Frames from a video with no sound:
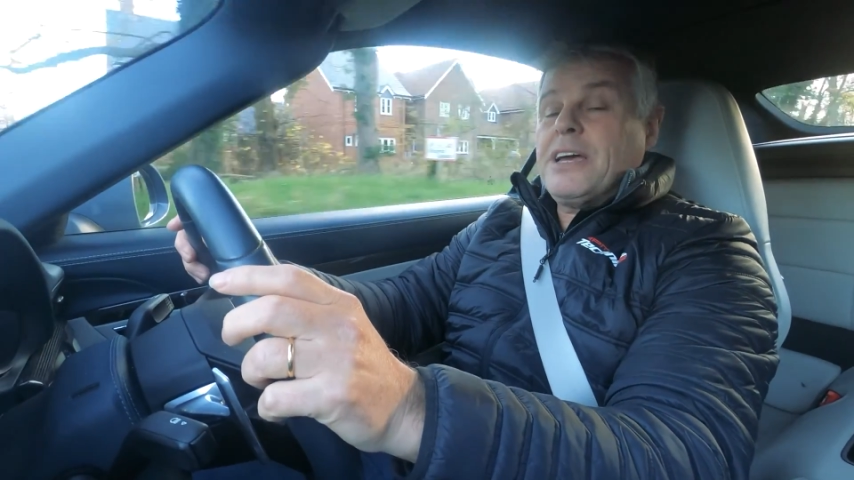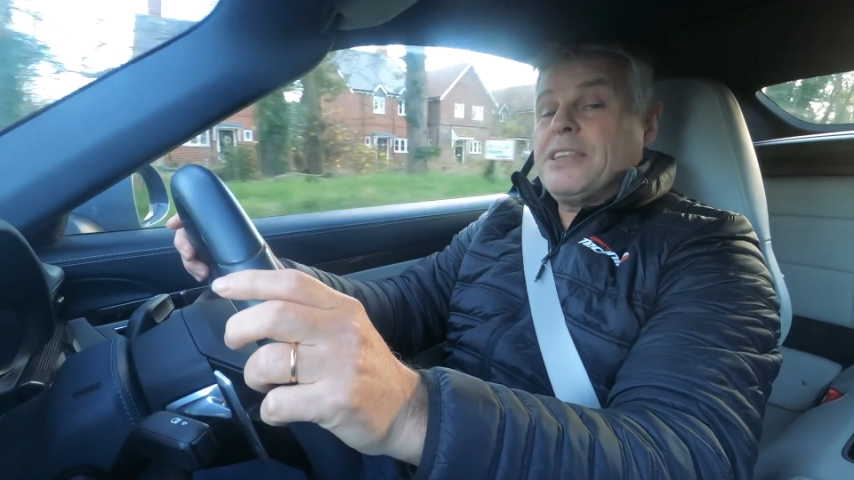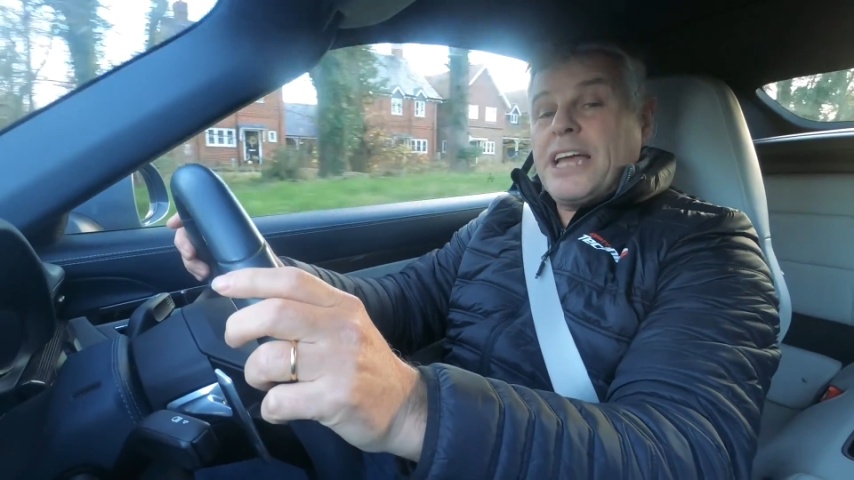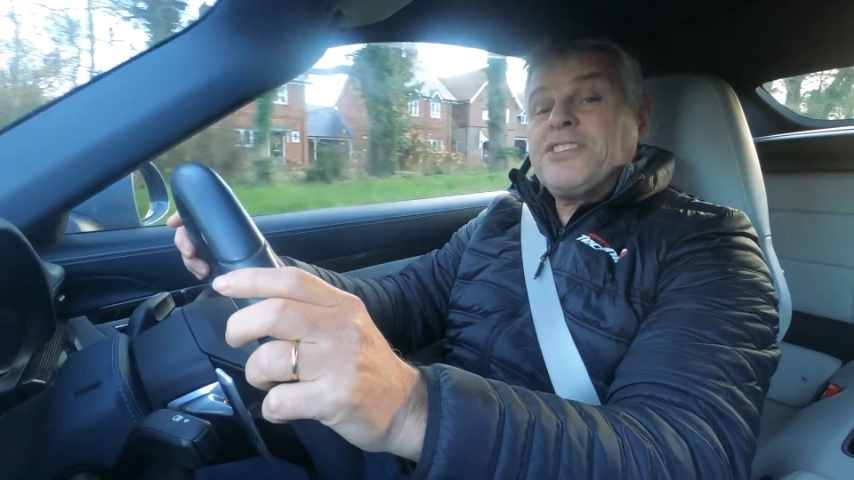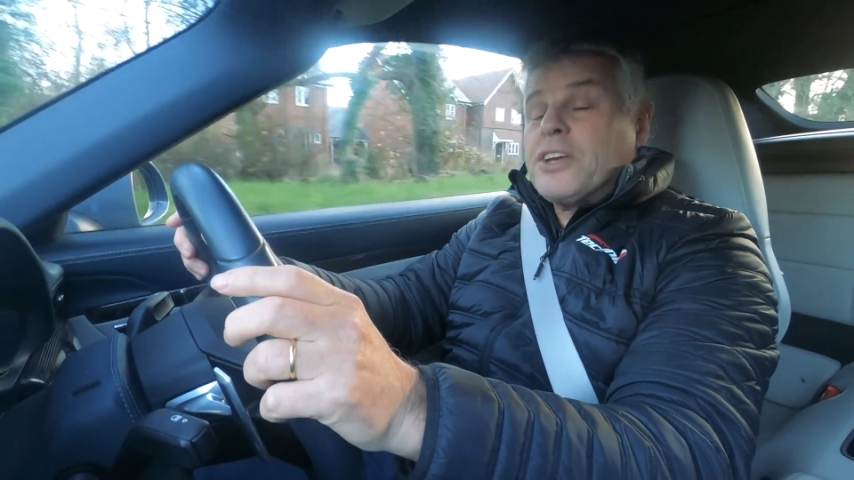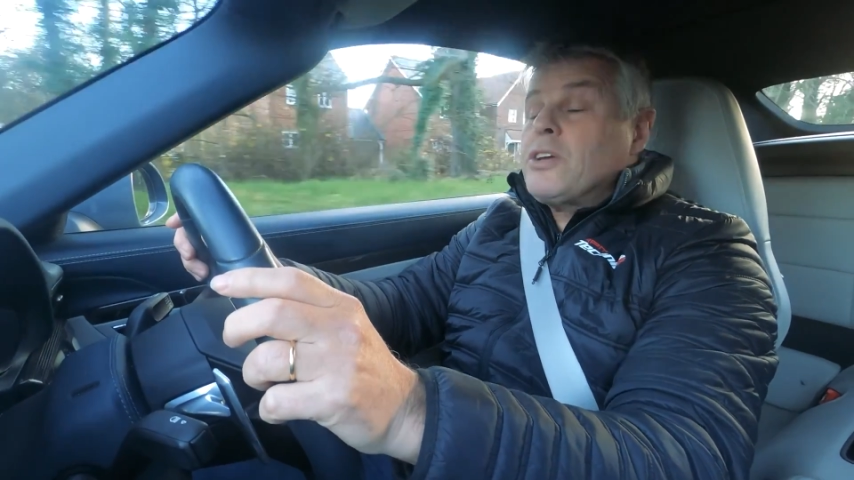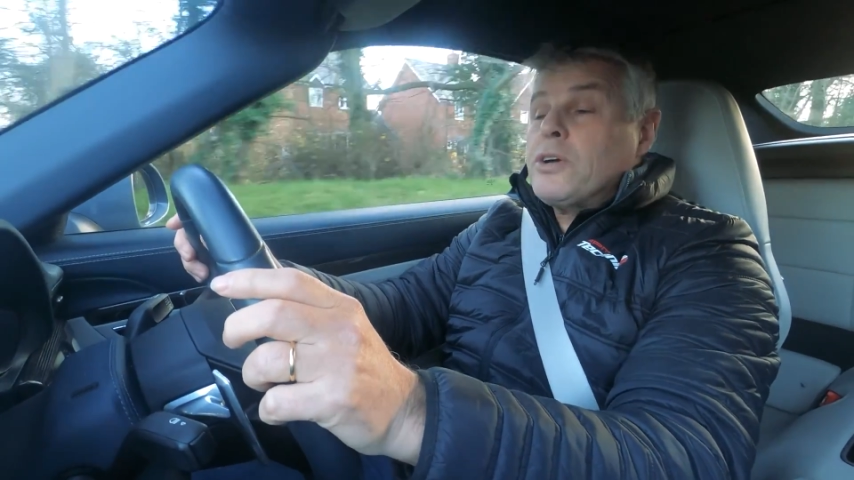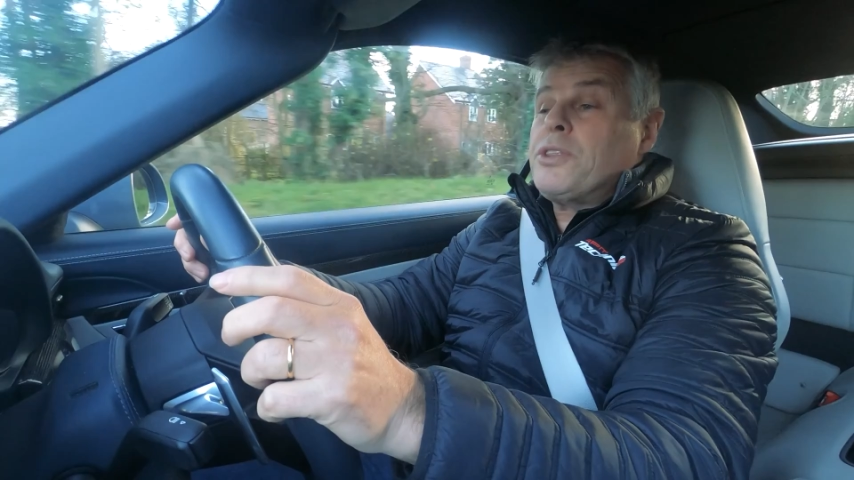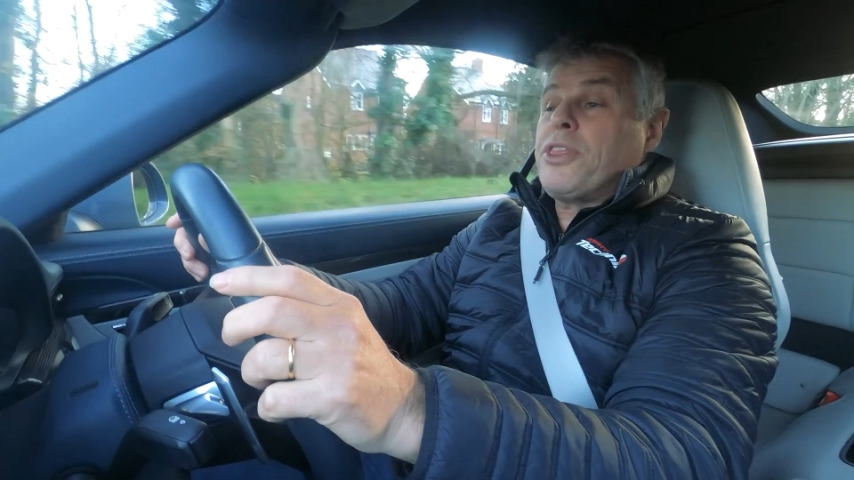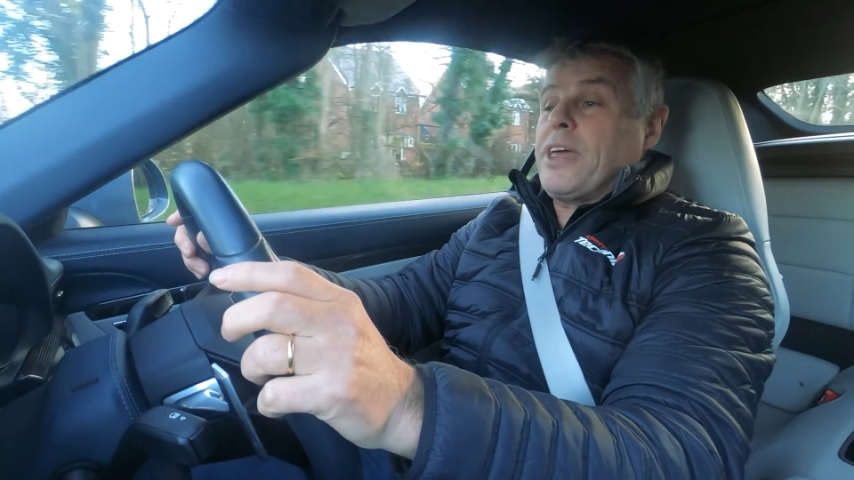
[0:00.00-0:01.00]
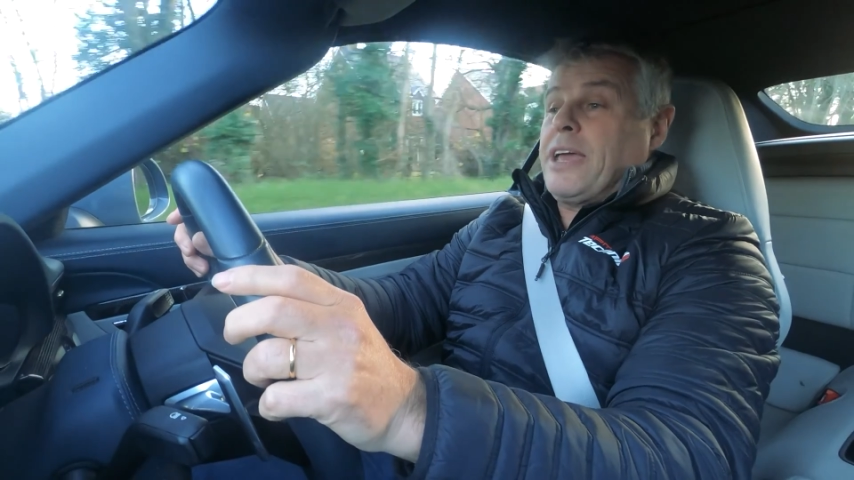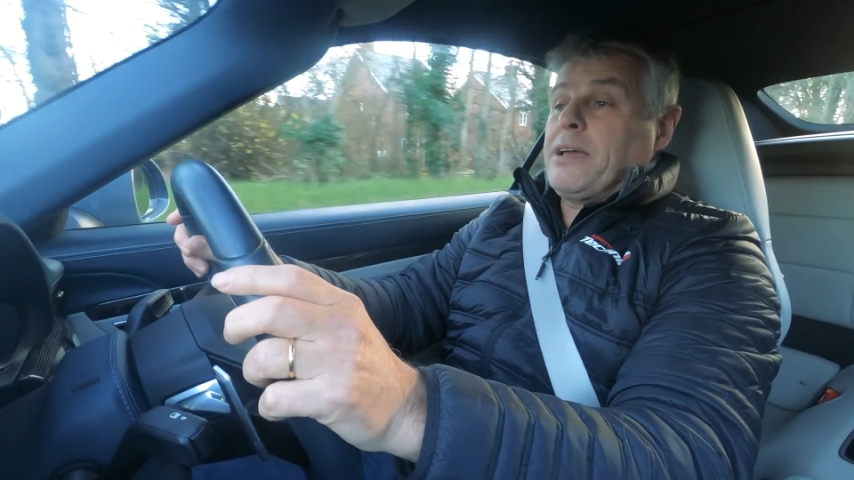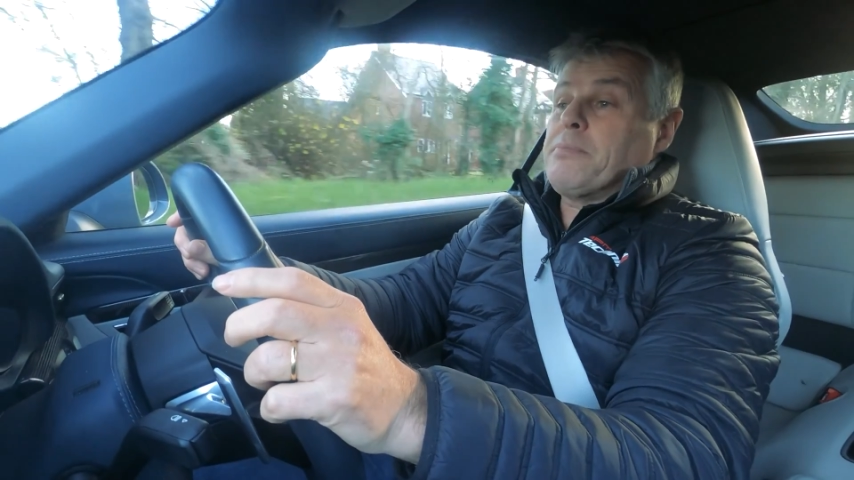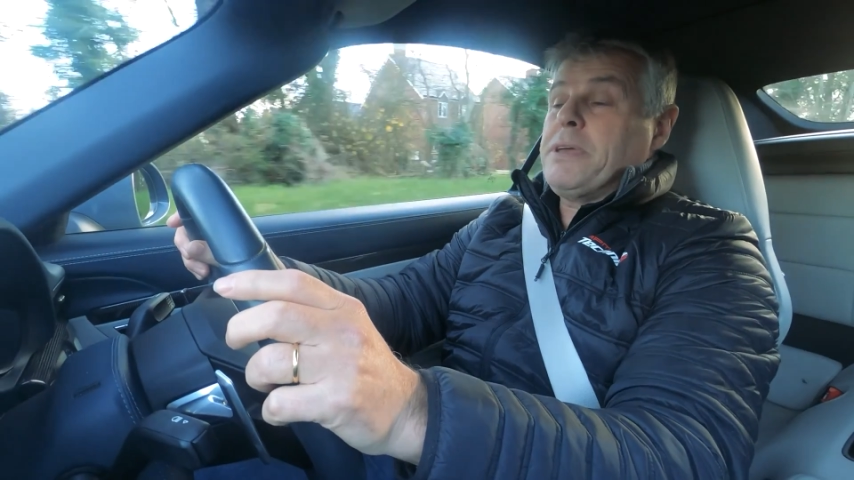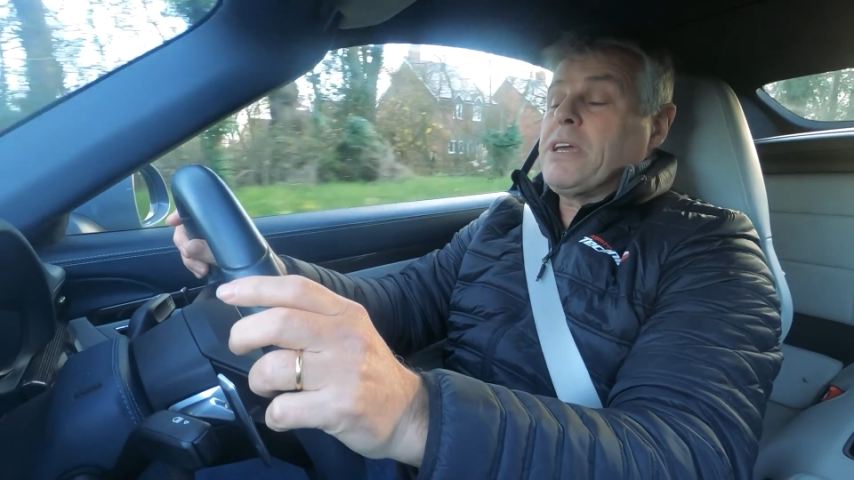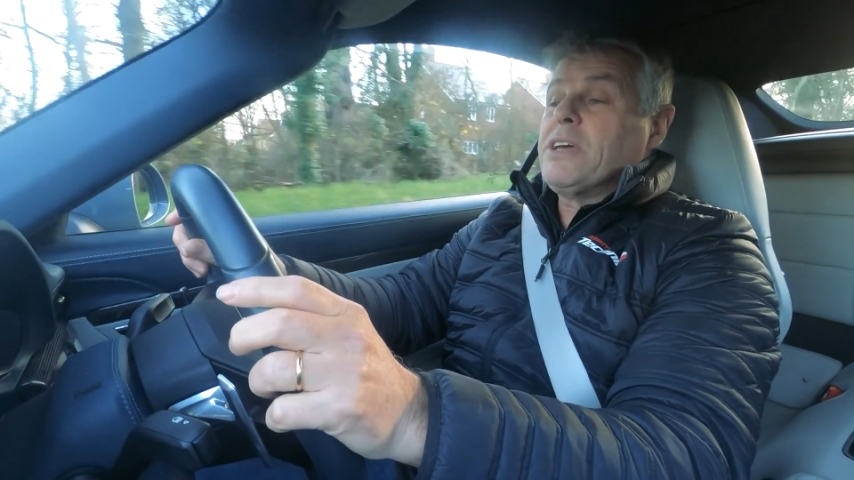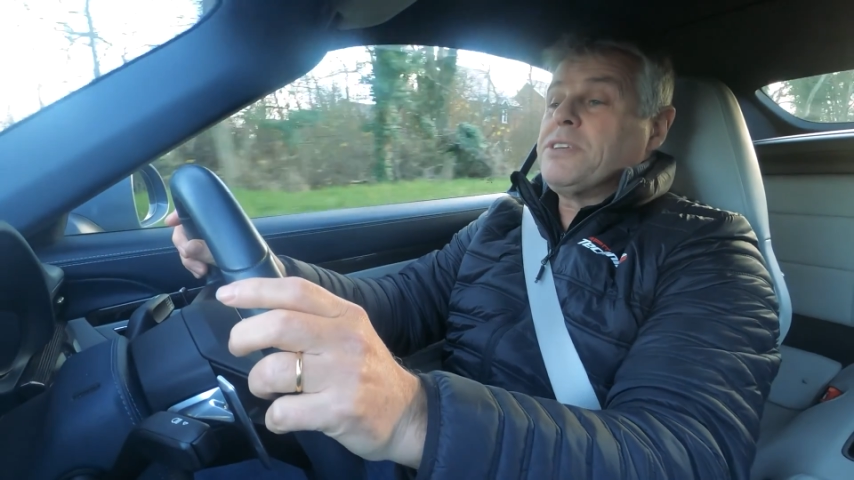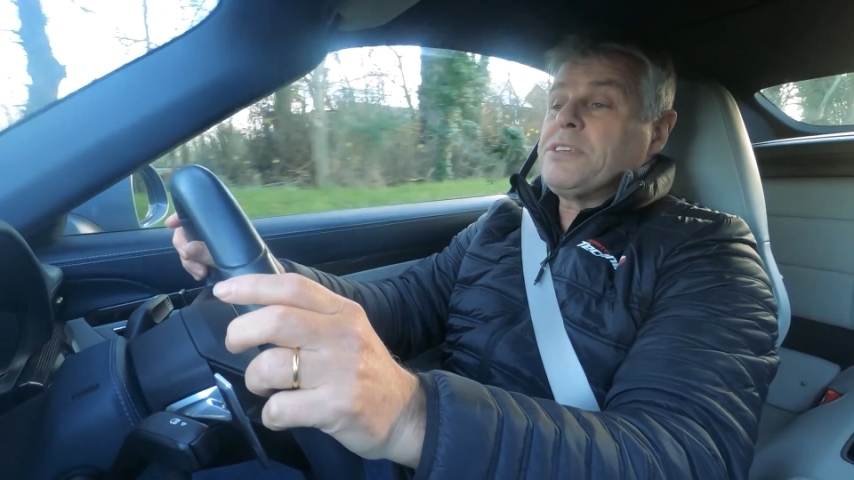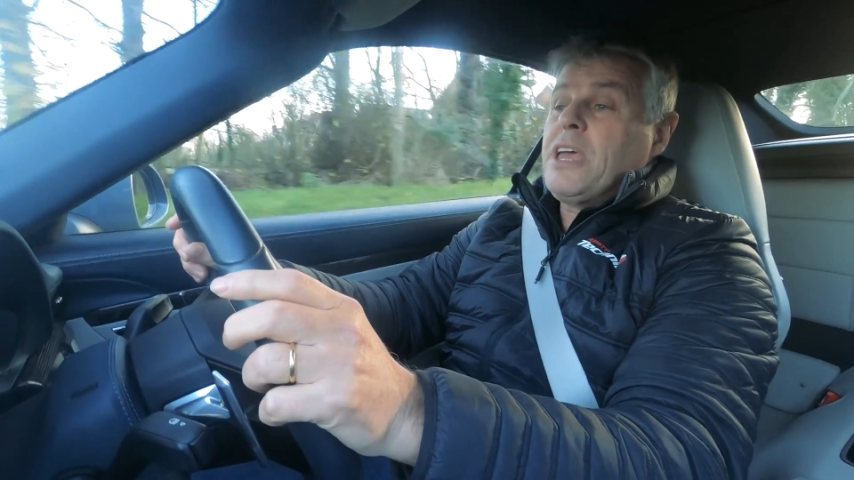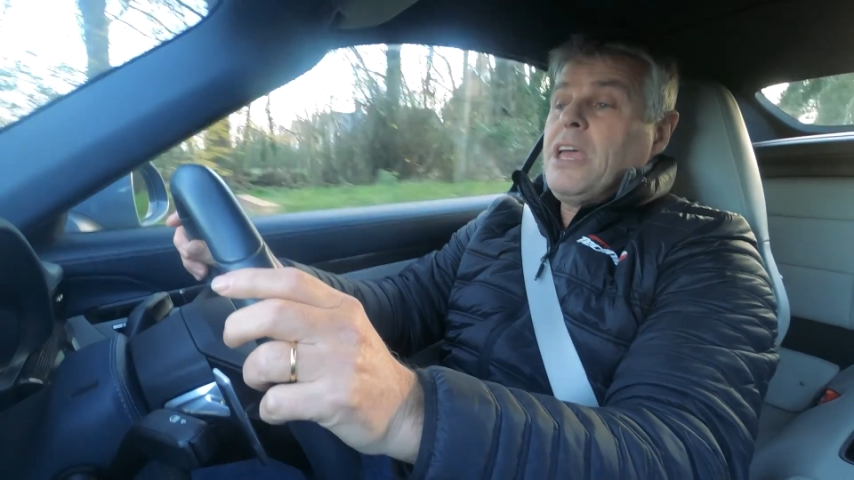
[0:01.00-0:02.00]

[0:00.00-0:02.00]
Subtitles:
and that's a good thing because